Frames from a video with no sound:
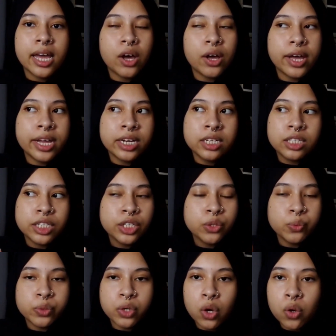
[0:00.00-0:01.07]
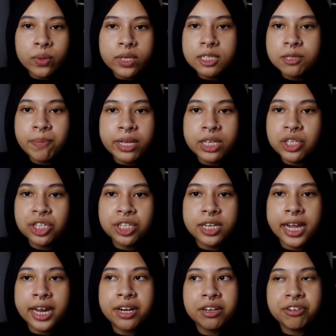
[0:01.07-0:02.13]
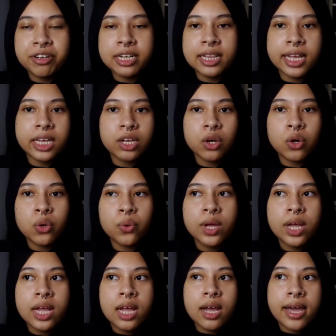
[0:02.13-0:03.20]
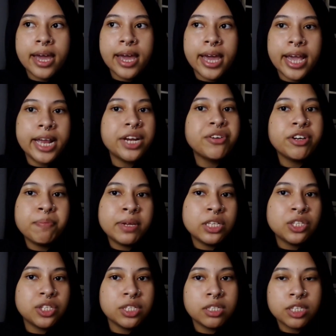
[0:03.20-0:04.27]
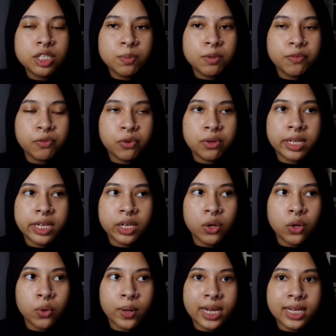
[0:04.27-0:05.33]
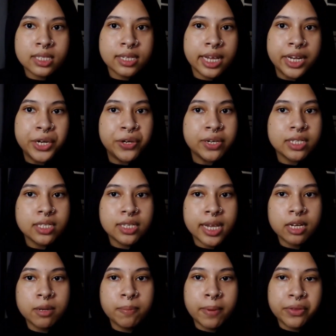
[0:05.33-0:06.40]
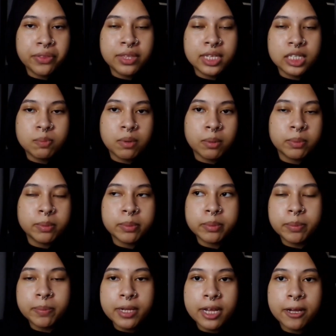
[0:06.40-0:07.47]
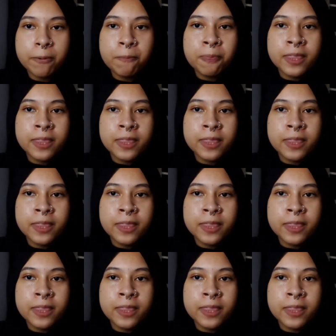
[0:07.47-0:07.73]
And he would always mention Henry, like, oh, Henry mentioned this before, like, oh, as Henry said about this, blah blah blah blah blah.